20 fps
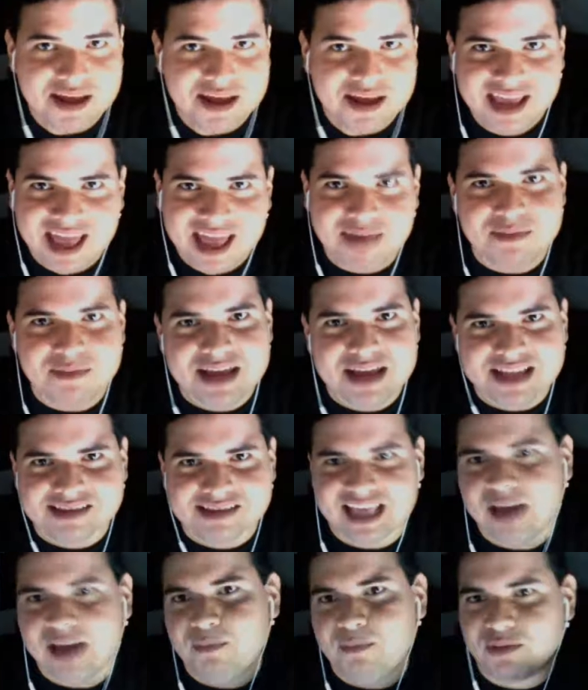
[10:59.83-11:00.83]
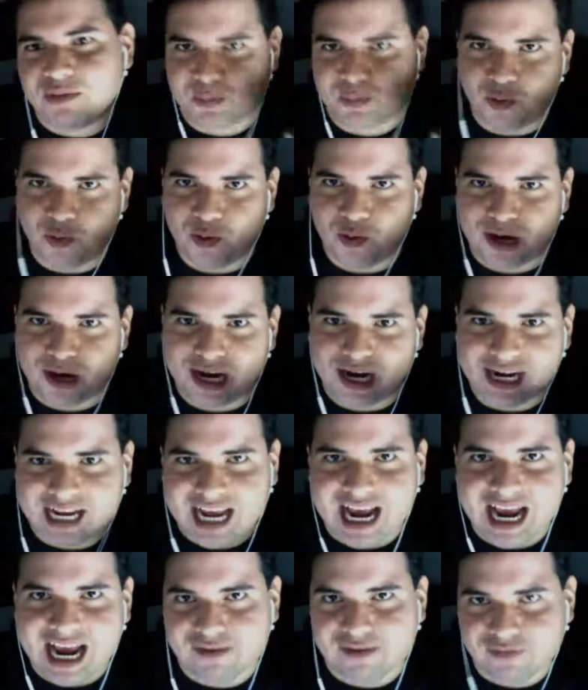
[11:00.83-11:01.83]
It means that much more, and it
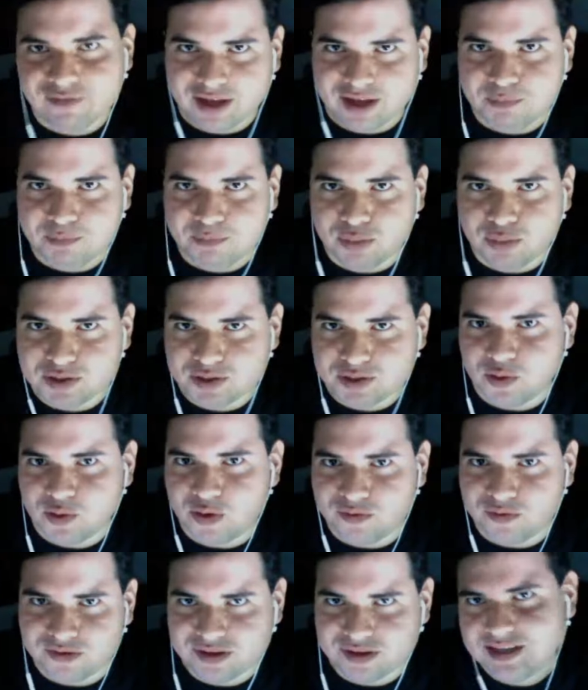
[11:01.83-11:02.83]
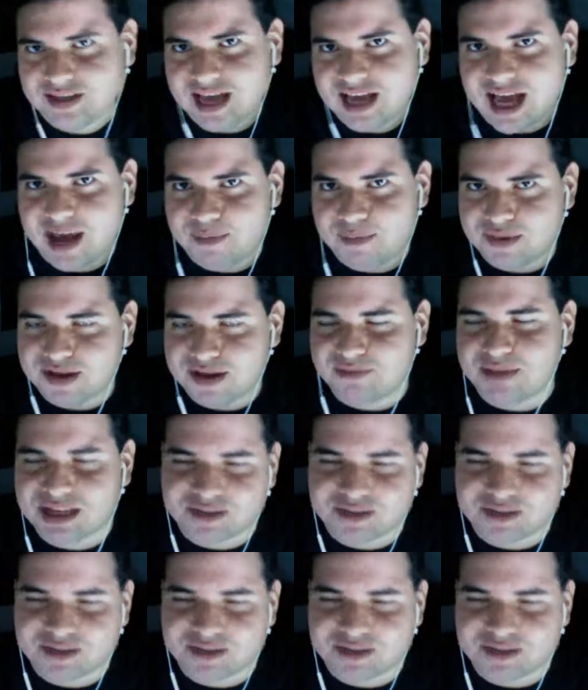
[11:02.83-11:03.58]
kind of like puts you over the top and makes you